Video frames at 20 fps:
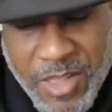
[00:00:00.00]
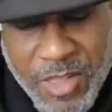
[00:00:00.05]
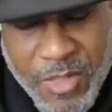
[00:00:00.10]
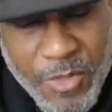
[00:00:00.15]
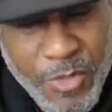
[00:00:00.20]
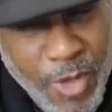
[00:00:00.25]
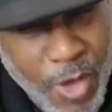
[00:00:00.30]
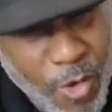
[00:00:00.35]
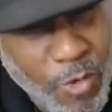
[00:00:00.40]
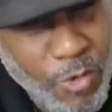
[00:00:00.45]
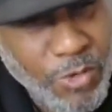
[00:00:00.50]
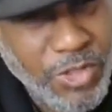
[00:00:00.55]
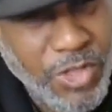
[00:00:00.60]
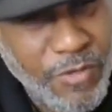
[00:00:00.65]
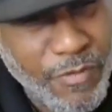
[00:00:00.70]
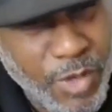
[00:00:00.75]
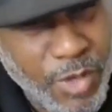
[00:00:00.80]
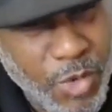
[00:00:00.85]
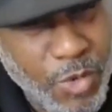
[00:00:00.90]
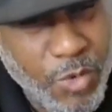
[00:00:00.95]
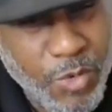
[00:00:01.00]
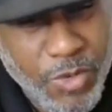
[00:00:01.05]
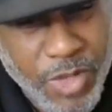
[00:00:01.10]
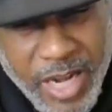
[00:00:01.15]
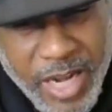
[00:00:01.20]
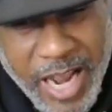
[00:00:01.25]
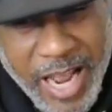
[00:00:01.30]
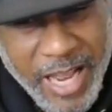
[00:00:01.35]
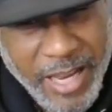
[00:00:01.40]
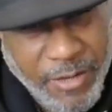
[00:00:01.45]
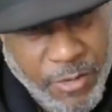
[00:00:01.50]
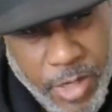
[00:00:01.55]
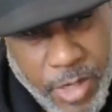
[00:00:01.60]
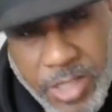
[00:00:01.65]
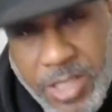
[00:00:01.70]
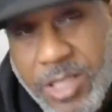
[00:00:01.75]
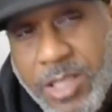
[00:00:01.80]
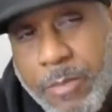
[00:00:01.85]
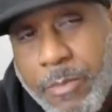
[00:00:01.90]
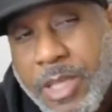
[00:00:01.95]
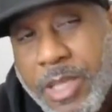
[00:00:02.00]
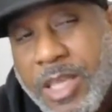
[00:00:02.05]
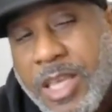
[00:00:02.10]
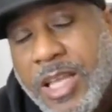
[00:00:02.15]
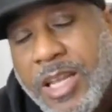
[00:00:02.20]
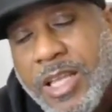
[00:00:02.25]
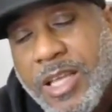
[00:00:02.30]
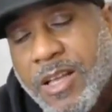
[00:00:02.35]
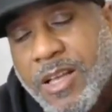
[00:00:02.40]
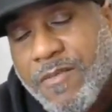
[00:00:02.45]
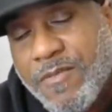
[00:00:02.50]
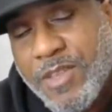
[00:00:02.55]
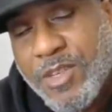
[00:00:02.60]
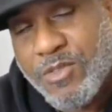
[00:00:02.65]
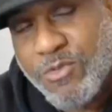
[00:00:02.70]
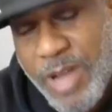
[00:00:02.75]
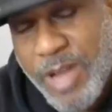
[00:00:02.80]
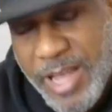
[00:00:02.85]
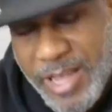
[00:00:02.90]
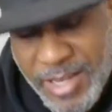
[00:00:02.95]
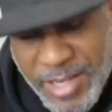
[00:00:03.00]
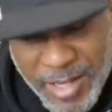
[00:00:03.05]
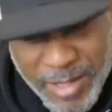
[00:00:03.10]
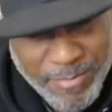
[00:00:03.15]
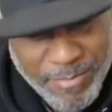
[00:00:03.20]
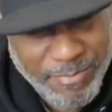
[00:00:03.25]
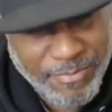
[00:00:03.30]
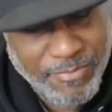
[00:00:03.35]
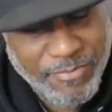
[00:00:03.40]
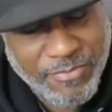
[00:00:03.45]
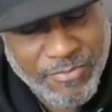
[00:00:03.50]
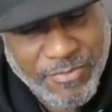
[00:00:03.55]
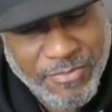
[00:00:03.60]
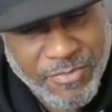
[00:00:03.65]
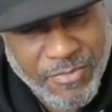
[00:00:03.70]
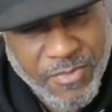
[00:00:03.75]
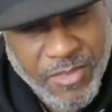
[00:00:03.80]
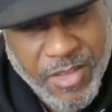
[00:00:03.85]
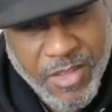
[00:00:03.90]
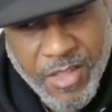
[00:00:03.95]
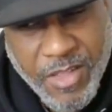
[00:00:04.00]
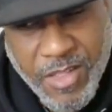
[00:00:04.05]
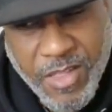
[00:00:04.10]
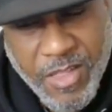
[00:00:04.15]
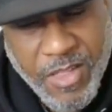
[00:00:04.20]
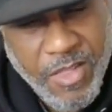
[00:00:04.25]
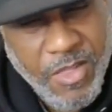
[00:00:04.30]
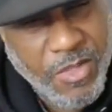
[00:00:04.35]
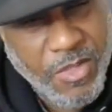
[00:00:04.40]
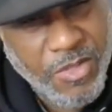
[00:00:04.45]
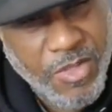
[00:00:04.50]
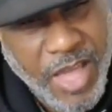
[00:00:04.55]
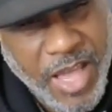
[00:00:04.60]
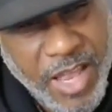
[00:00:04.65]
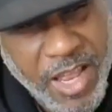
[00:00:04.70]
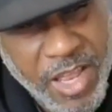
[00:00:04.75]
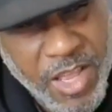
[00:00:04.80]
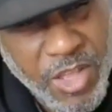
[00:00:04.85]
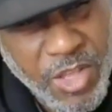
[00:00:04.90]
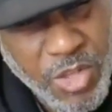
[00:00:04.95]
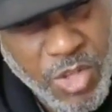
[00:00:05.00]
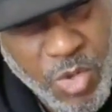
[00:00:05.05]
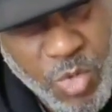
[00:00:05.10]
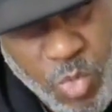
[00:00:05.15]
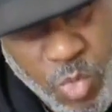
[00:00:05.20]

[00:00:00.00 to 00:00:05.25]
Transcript: those of you that I addressed at the beginning of this write up that you